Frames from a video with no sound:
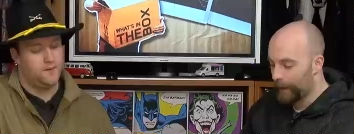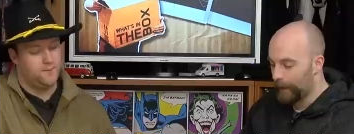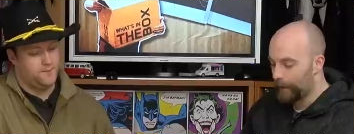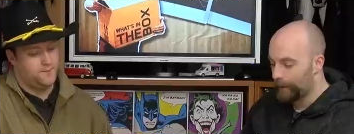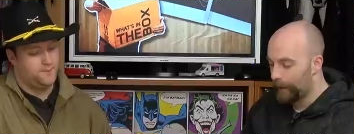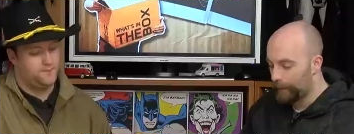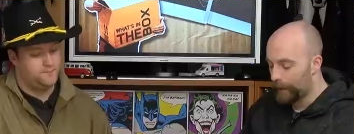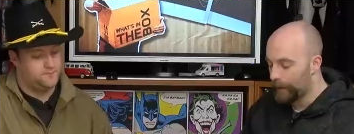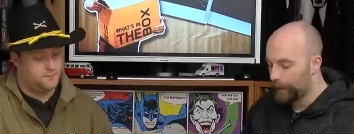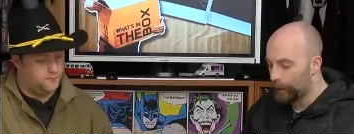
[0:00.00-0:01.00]
Speaker 1: like you're not
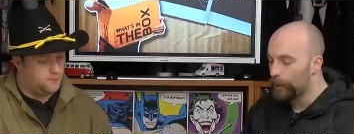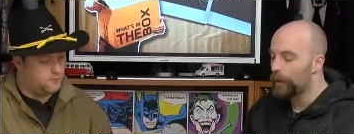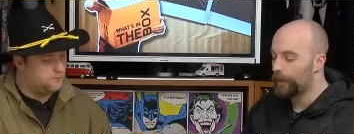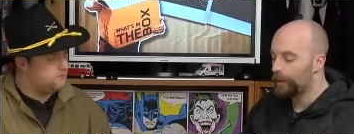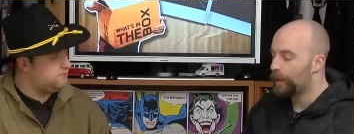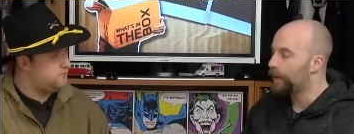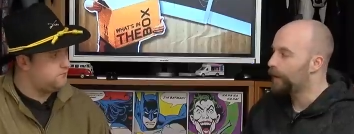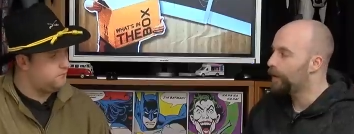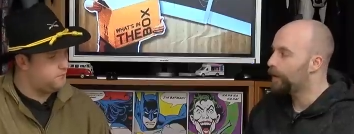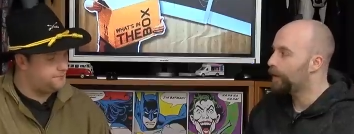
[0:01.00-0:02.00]
breaking 200
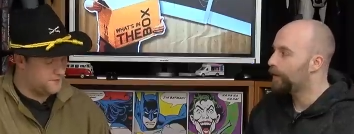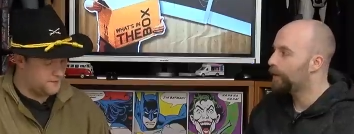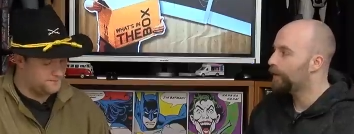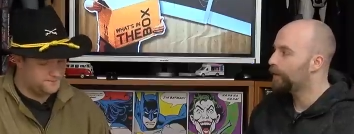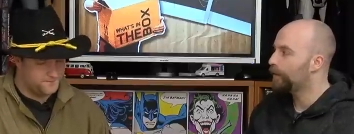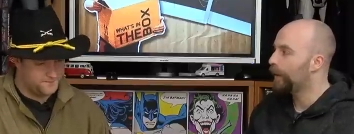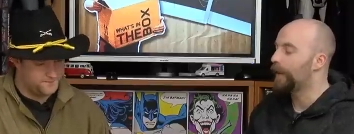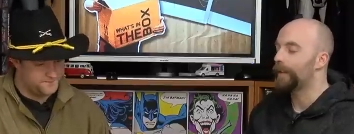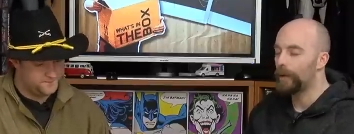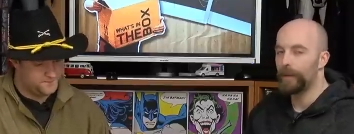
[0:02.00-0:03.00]
points. No.
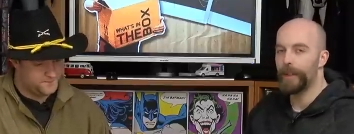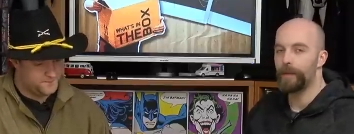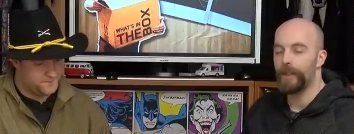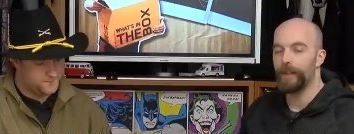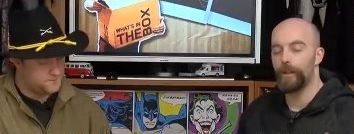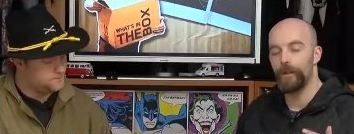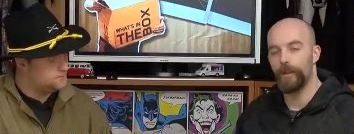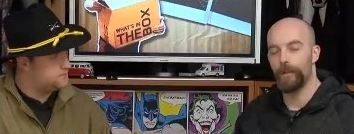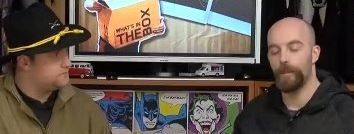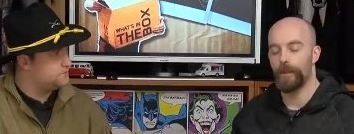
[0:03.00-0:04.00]
Well, the only way you're breaking
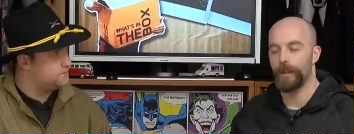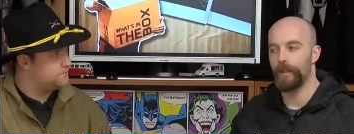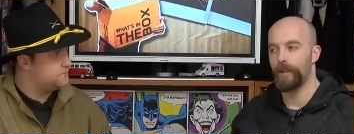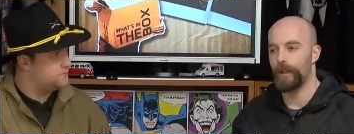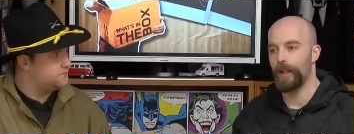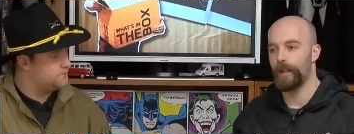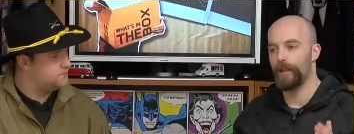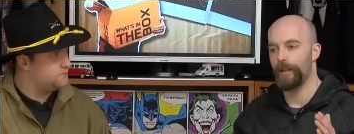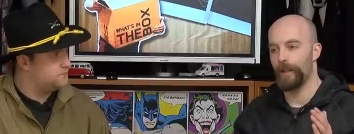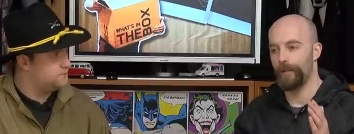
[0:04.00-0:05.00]
200 points
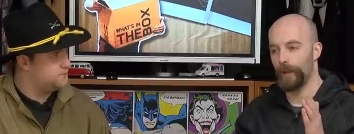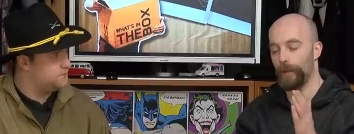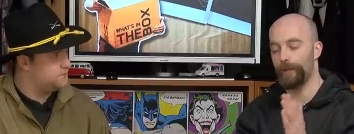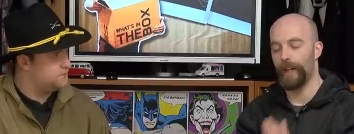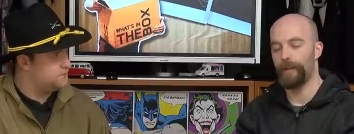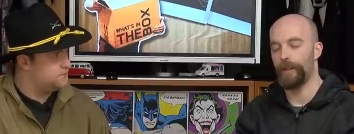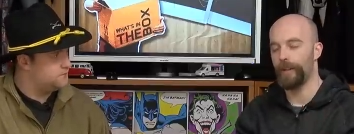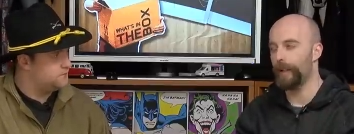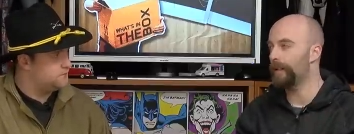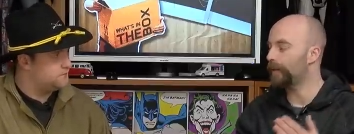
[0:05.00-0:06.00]
is uh, if you go
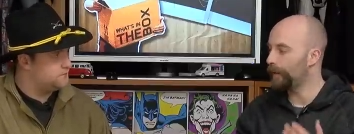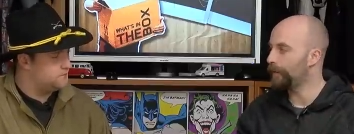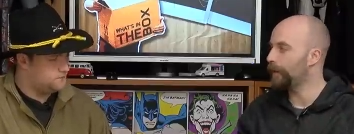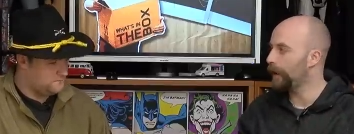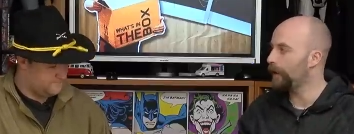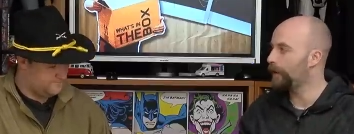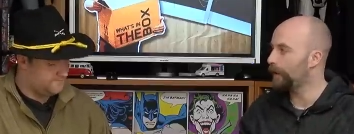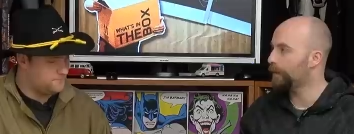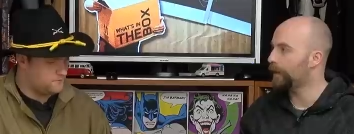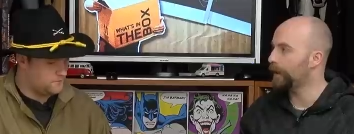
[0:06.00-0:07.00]
veteran. That's
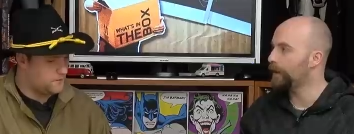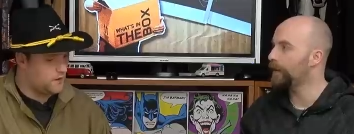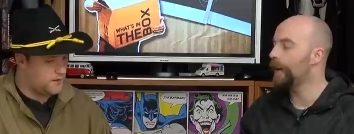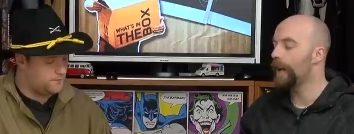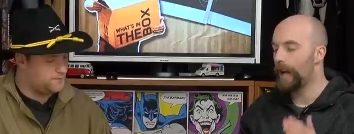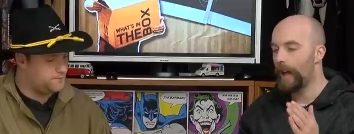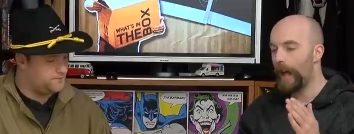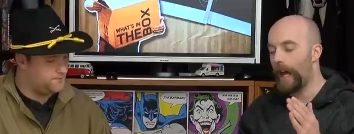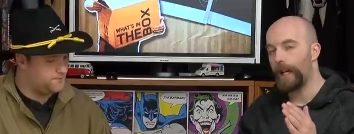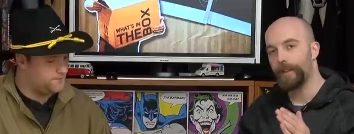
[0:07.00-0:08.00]
186 points. Yep.
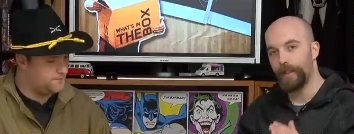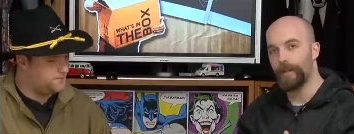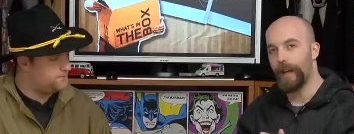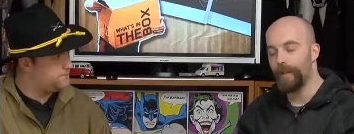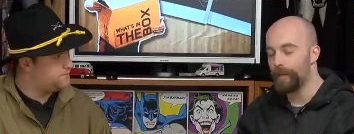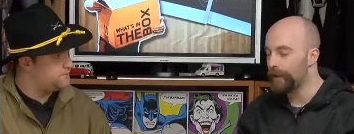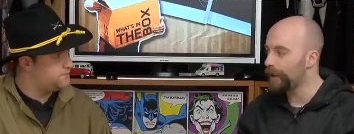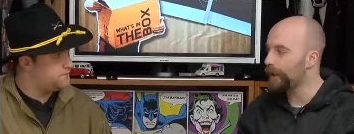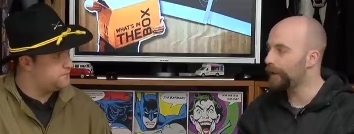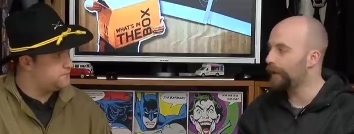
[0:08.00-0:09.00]
Add yourself a heavy
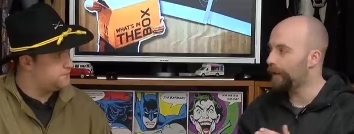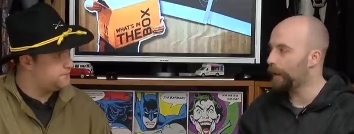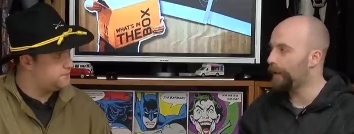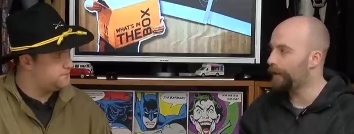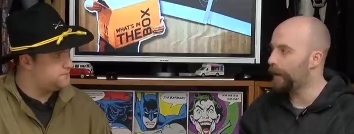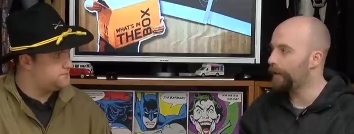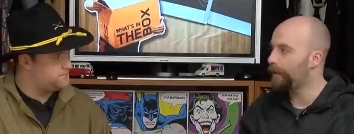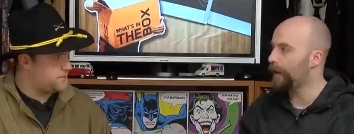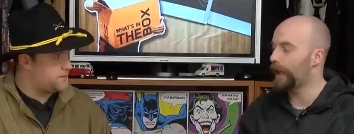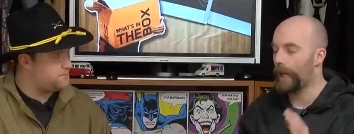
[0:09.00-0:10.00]
machine gun. That's
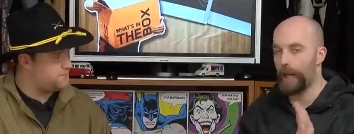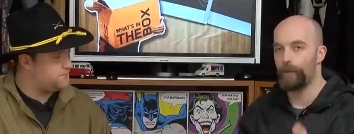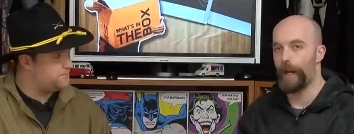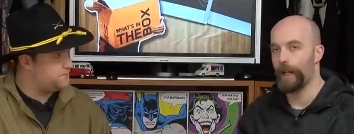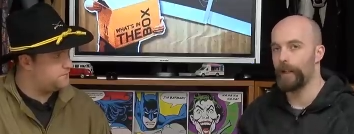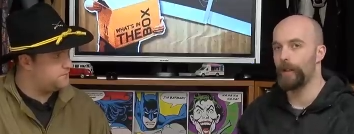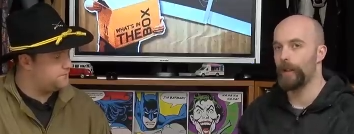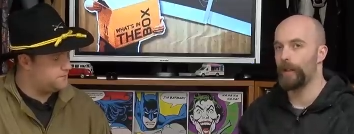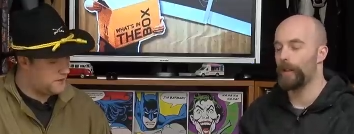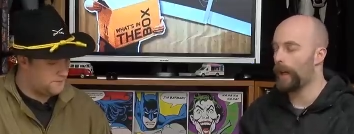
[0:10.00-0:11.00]
25. Yep. And add Recce
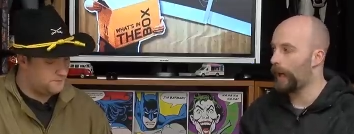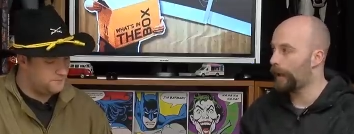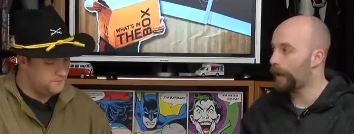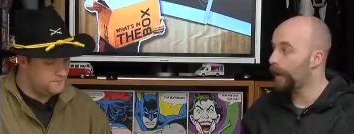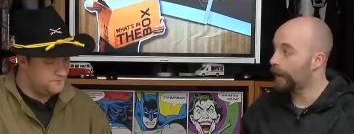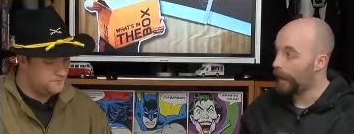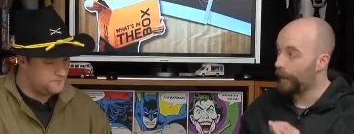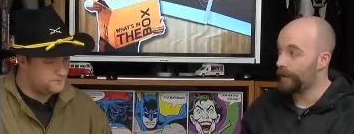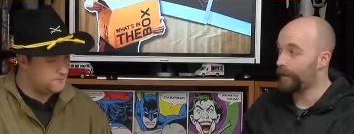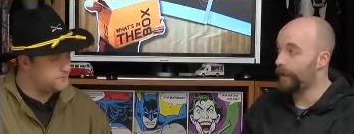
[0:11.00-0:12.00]
to it. Yep. And
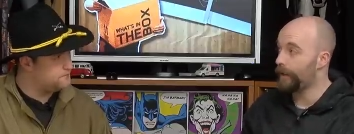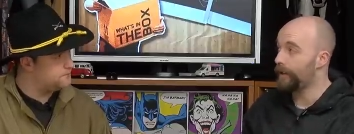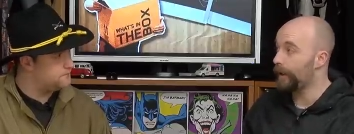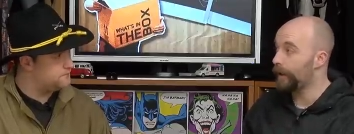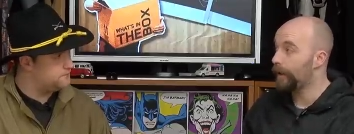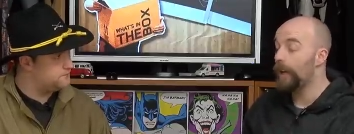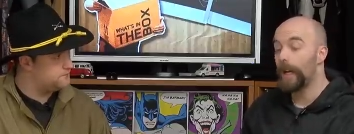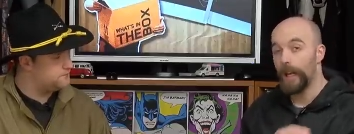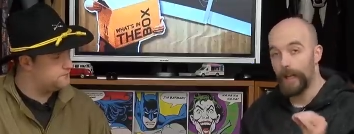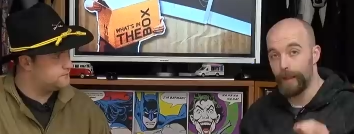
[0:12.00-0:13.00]
I will say this now:
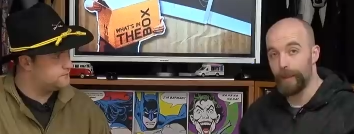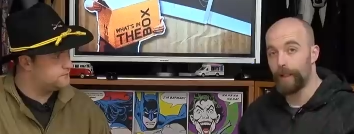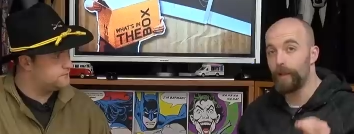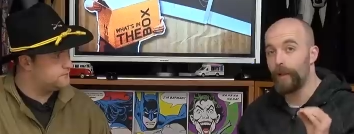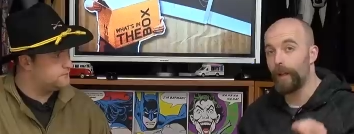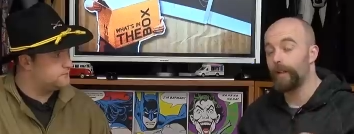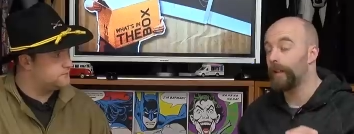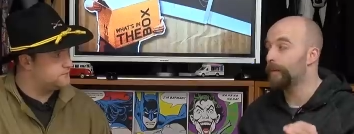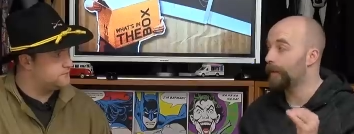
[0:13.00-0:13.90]
anybody who takes this